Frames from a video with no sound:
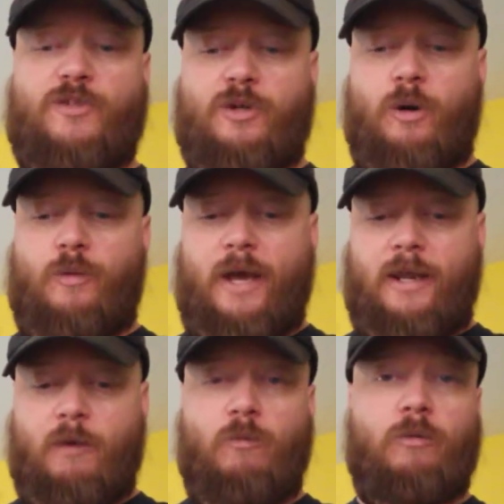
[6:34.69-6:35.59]
so
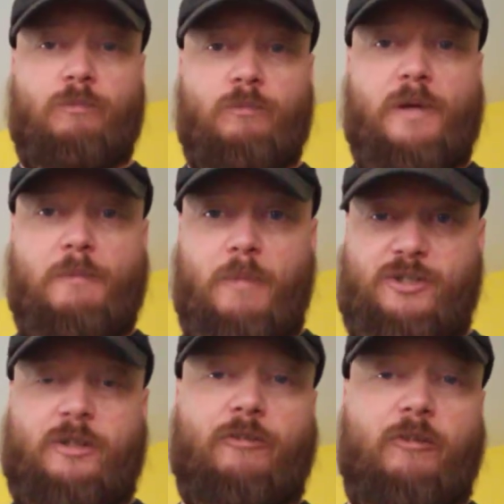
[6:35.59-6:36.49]
that it will be
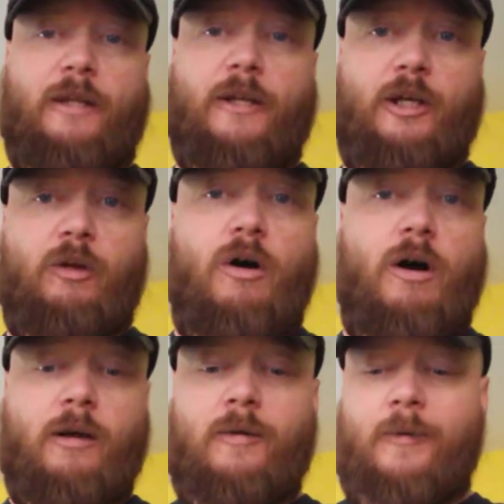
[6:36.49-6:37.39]
much less likely to clog.